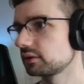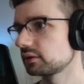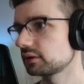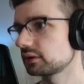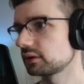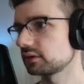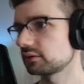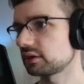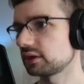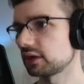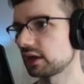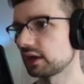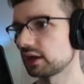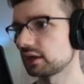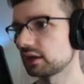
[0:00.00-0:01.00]

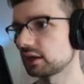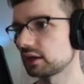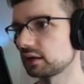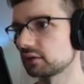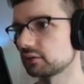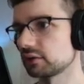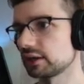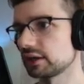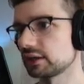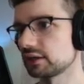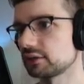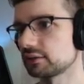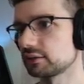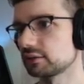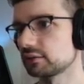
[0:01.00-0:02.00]
Okay, all
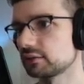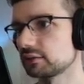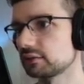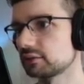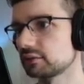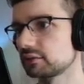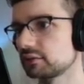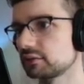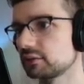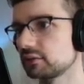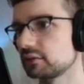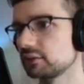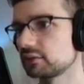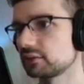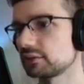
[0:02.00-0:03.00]
right.
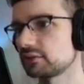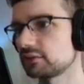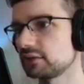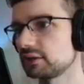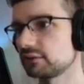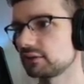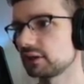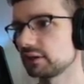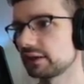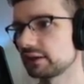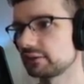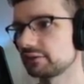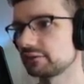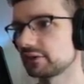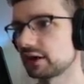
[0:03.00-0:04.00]
Let's see if they like
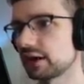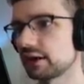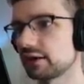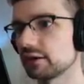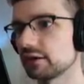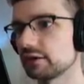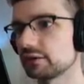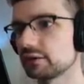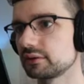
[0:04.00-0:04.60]
fire.